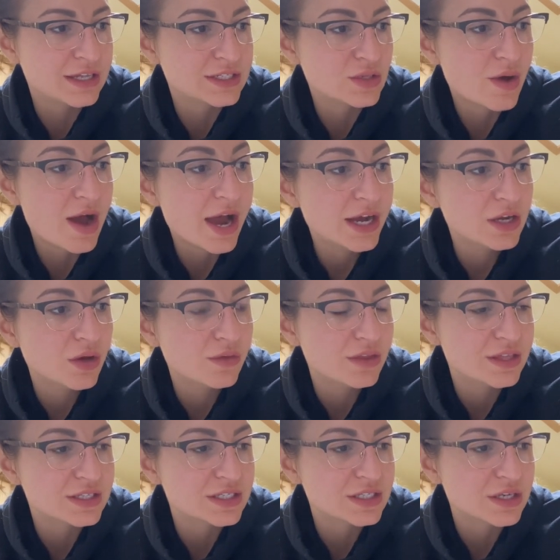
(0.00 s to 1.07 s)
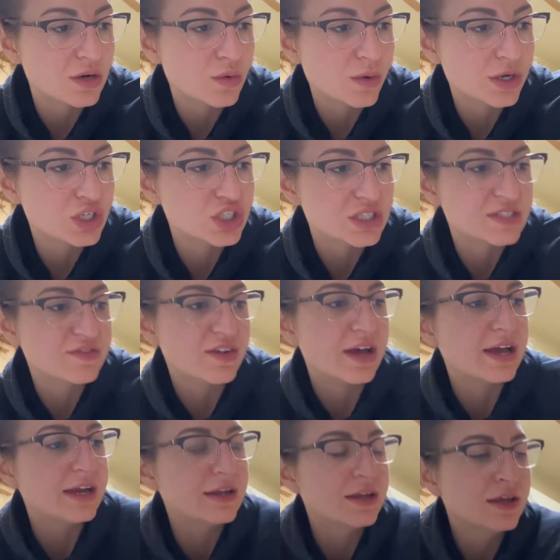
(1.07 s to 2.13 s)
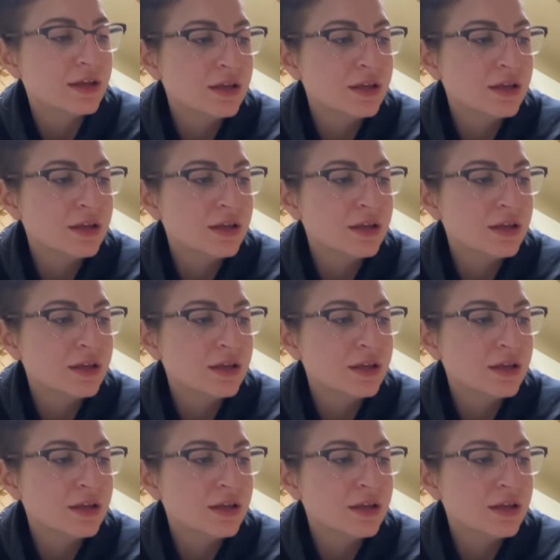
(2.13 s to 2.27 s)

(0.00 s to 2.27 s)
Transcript: So I know that this is going to work just fine.